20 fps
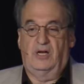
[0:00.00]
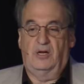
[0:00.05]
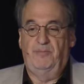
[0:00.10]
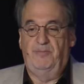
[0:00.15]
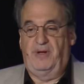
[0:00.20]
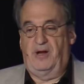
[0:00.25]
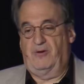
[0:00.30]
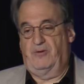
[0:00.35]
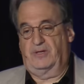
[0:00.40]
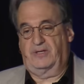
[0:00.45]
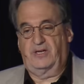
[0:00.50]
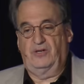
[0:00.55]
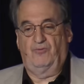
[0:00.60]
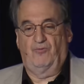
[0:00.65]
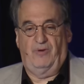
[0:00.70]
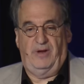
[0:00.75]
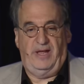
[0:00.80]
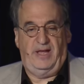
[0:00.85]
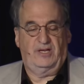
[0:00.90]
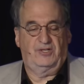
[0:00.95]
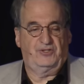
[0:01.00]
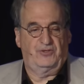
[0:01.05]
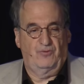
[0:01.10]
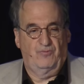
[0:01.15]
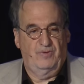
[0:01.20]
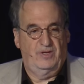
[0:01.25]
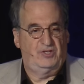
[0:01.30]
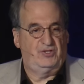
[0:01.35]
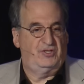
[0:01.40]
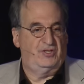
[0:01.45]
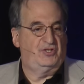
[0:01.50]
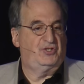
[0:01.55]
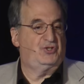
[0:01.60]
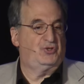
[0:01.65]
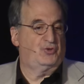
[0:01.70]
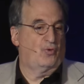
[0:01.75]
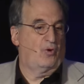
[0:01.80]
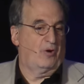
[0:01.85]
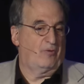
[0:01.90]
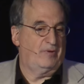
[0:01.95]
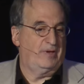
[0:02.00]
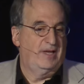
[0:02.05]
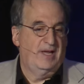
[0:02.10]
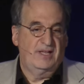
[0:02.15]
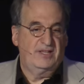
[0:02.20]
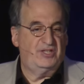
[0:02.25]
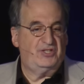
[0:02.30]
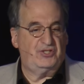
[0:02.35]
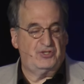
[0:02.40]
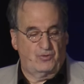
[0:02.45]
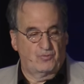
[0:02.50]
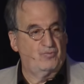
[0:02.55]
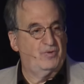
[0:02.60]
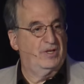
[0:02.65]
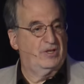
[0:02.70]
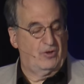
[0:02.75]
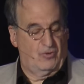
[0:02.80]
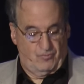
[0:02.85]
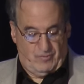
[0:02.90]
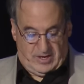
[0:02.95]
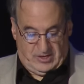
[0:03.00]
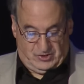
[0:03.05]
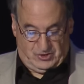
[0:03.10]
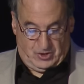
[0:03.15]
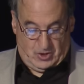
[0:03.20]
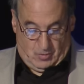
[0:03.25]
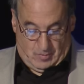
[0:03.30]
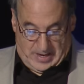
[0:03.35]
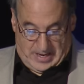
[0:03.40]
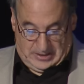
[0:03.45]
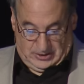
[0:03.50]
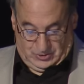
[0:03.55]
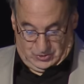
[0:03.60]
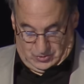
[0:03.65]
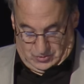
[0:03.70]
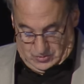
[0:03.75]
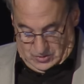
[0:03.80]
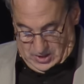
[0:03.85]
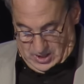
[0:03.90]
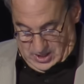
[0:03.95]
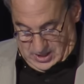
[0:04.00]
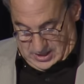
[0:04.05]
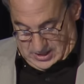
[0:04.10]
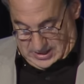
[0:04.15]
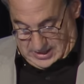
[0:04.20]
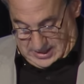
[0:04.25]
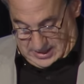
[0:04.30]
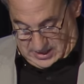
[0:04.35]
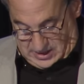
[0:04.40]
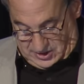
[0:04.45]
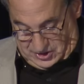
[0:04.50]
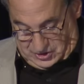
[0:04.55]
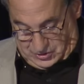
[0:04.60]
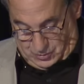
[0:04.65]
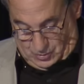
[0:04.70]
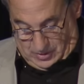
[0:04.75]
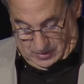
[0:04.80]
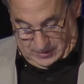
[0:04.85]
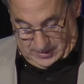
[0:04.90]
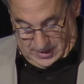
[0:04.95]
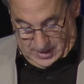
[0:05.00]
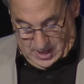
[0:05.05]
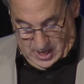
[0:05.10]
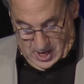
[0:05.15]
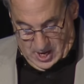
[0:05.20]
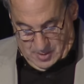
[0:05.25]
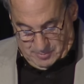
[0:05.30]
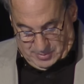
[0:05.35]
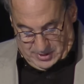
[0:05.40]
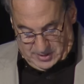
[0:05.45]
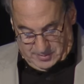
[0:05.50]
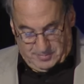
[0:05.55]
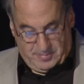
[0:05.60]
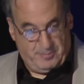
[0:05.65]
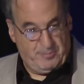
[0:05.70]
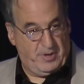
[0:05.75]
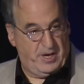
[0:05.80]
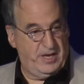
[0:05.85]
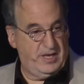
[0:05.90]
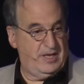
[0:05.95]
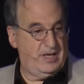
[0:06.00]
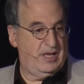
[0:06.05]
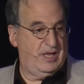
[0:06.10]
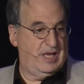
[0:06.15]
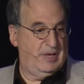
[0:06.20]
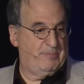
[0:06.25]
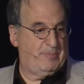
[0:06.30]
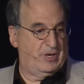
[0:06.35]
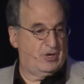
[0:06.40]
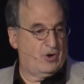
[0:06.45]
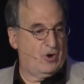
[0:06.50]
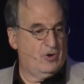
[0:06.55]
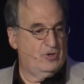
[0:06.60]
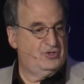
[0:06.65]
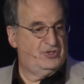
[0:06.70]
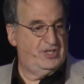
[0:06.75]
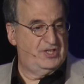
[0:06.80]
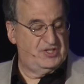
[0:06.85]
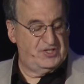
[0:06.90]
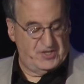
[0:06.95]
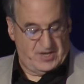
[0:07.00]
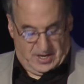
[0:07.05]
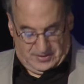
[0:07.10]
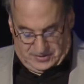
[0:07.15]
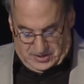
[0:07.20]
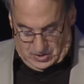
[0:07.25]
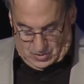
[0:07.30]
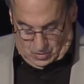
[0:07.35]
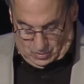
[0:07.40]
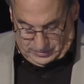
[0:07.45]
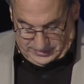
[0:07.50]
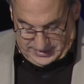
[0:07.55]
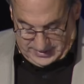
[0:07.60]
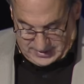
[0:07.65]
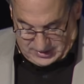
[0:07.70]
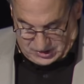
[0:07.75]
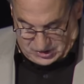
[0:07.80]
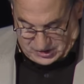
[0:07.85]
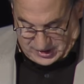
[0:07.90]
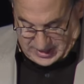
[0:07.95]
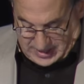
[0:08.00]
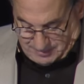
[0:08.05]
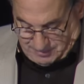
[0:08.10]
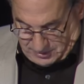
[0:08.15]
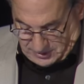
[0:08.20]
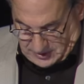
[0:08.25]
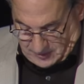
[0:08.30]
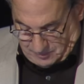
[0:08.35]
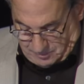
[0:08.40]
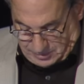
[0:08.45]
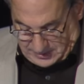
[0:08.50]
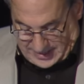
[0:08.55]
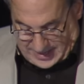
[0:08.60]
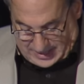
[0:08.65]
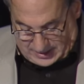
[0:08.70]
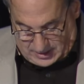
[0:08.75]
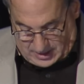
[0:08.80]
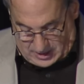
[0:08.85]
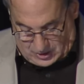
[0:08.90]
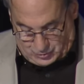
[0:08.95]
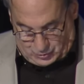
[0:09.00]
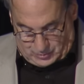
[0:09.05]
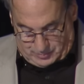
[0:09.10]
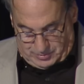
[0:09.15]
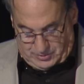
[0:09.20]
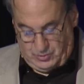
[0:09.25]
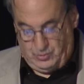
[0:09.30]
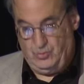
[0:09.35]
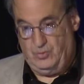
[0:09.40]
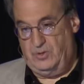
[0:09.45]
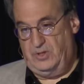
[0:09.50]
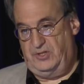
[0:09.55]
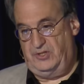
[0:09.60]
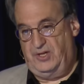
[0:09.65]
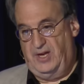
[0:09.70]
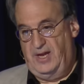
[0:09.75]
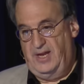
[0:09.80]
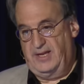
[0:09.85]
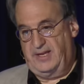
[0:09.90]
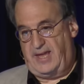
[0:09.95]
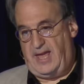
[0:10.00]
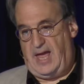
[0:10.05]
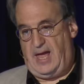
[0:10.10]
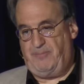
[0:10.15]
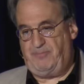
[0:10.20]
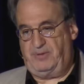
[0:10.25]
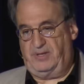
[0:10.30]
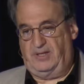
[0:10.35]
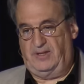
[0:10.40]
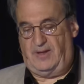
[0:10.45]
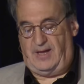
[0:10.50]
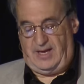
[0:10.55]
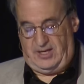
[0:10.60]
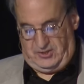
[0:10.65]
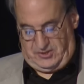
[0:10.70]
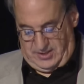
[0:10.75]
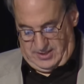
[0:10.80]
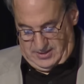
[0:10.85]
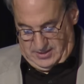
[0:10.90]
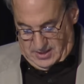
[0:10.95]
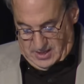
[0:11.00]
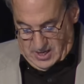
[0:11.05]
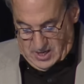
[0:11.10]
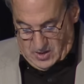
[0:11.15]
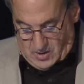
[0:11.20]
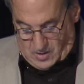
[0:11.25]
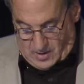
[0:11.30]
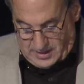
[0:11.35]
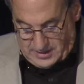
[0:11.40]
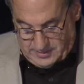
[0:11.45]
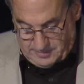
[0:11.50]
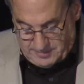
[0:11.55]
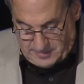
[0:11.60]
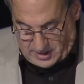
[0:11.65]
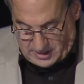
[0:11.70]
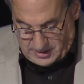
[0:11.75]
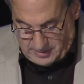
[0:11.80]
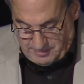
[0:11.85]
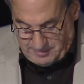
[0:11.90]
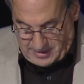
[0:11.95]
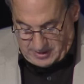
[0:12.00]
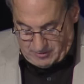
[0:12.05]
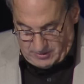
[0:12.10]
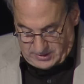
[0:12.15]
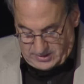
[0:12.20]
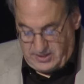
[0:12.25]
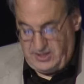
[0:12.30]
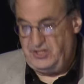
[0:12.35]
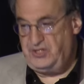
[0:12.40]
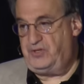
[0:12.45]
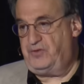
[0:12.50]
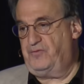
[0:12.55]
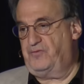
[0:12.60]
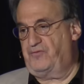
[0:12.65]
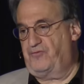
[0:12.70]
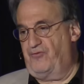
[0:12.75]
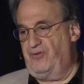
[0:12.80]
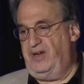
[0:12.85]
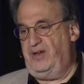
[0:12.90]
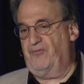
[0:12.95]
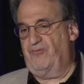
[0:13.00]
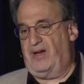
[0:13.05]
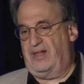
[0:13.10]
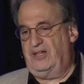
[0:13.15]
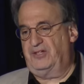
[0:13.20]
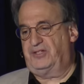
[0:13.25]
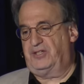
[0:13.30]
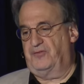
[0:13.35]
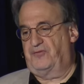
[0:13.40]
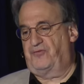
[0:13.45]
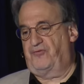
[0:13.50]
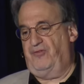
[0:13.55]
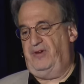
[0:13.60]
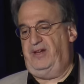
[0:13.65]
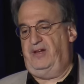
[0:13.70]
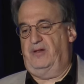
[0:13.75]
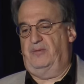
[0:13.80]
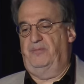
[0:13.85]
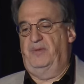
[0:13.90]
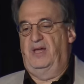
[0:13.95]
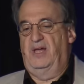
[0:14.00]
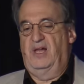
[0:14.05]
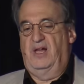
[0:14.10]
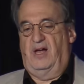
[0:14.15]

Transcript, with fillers: American rags-to-riches story. This is a real Horatio Alger story. But hers is not the only example of black entrepreneurs capitalizing on America's relative freedom